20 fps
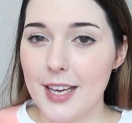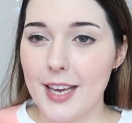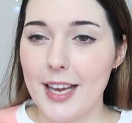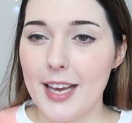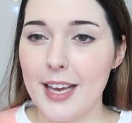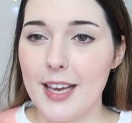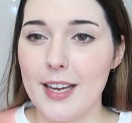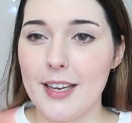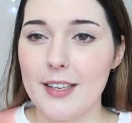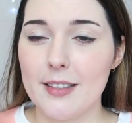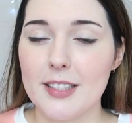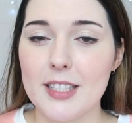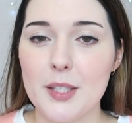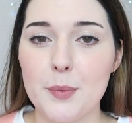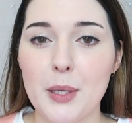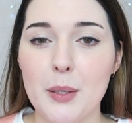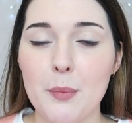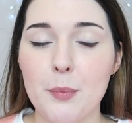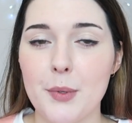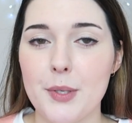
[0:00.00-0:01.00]
And this
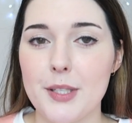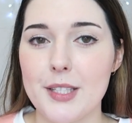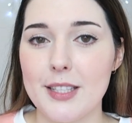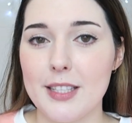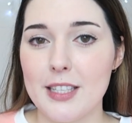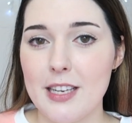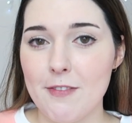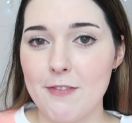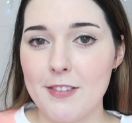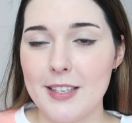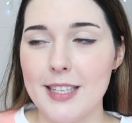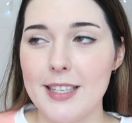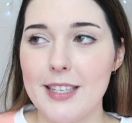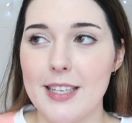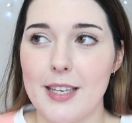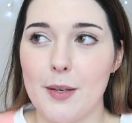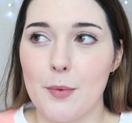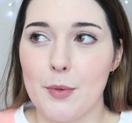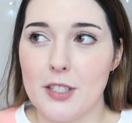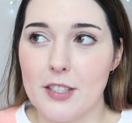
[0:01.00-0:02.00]
one was lovely,
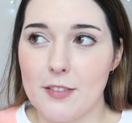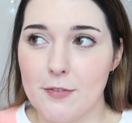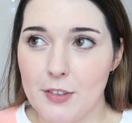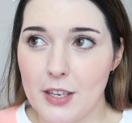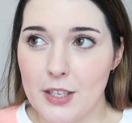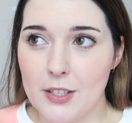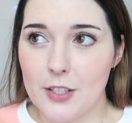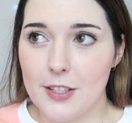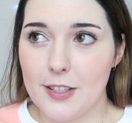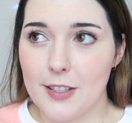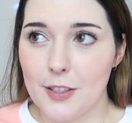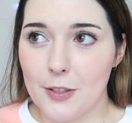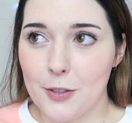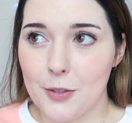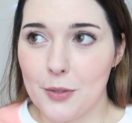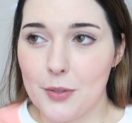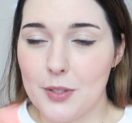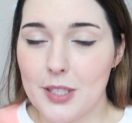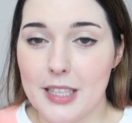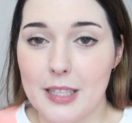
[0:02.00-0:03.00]
it was fun to use,